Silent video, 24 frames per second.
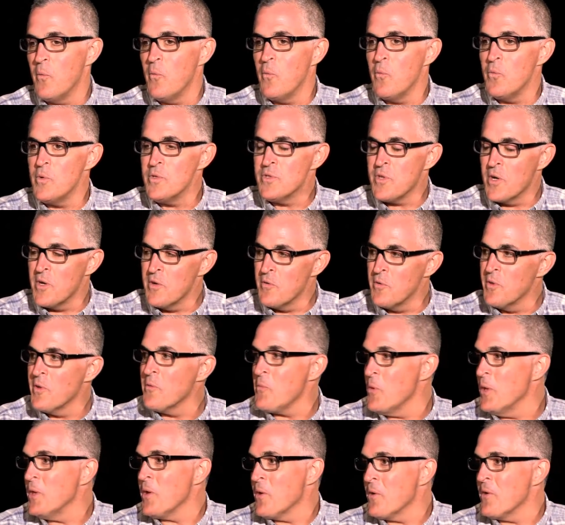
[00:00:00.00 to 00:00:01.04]
we
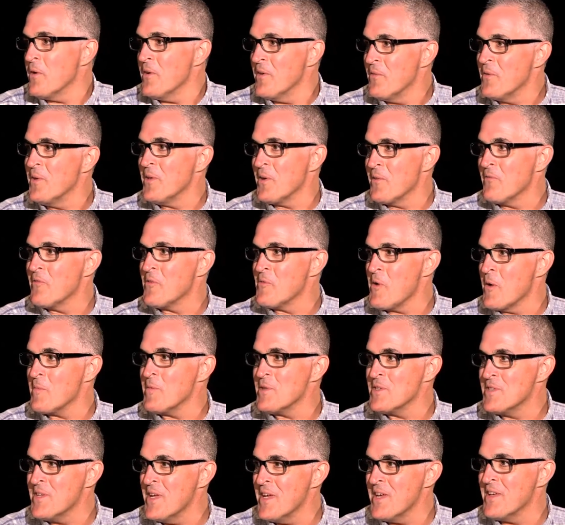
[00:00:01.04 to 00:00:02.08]
learned from our
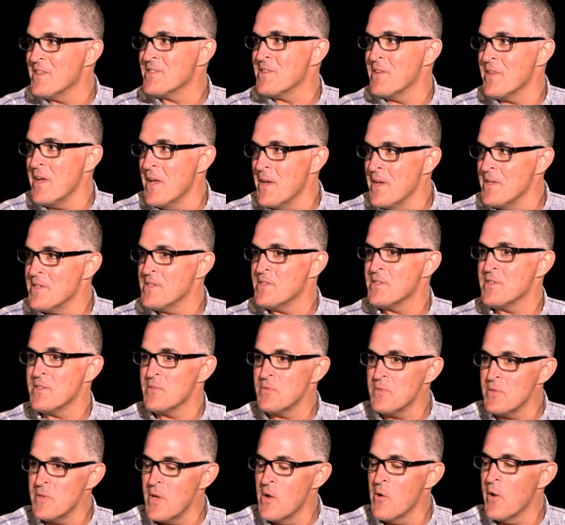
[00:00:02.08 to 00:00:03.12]
mistakes. So then it's
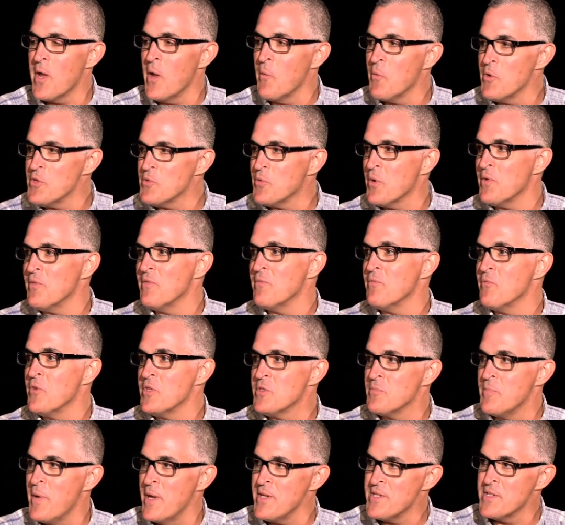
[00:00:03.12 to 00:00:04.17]
okay,
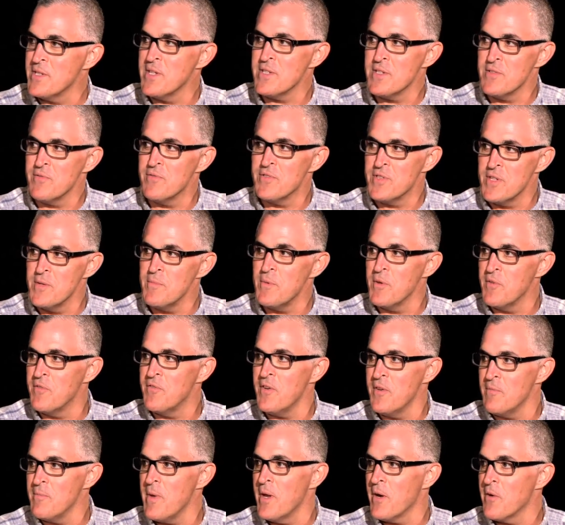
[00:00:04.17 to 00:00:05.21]
which patient does it seem to
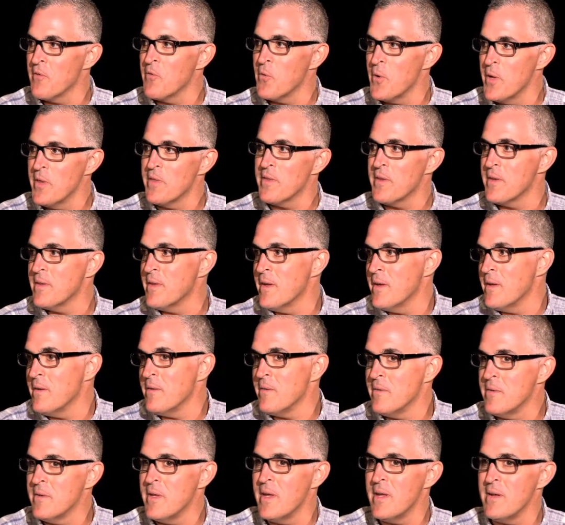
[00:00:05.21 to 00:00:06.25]
fit better with, and
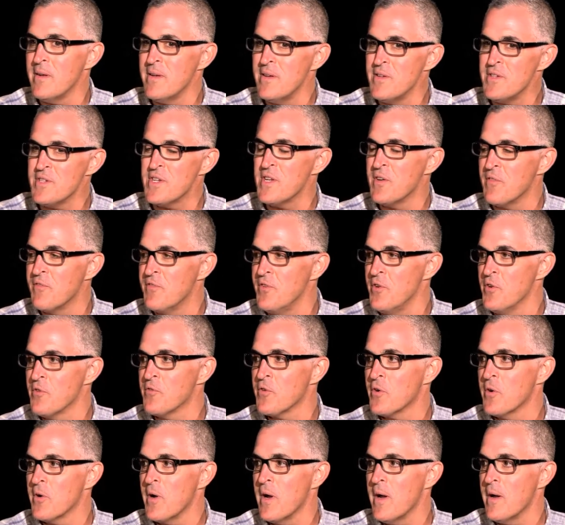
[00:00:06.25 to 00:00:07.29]
then you just get a feel
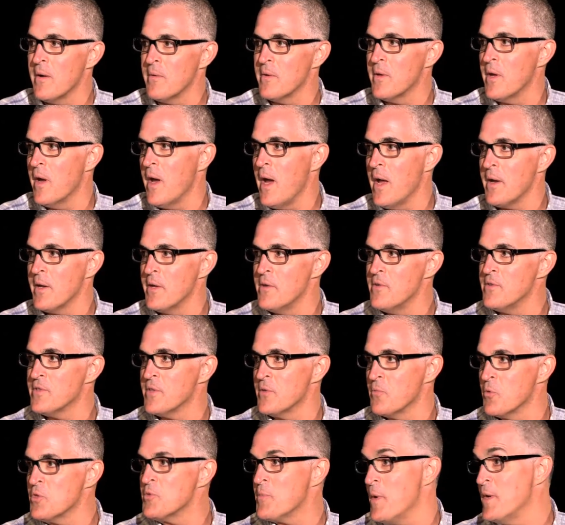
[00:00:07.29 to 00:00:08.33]
for how to use
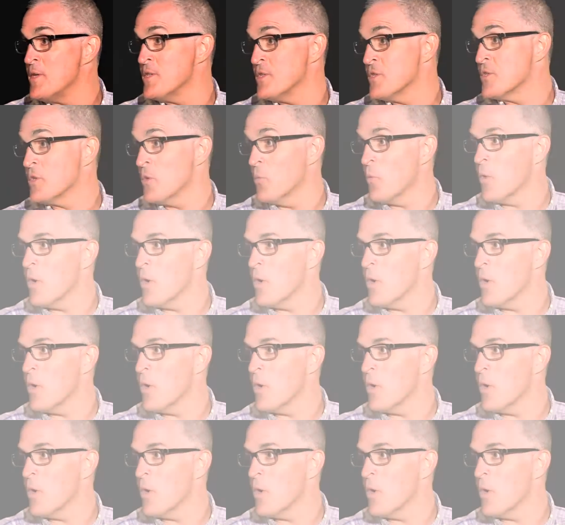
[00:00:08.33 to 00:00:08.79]
it, which patient's going to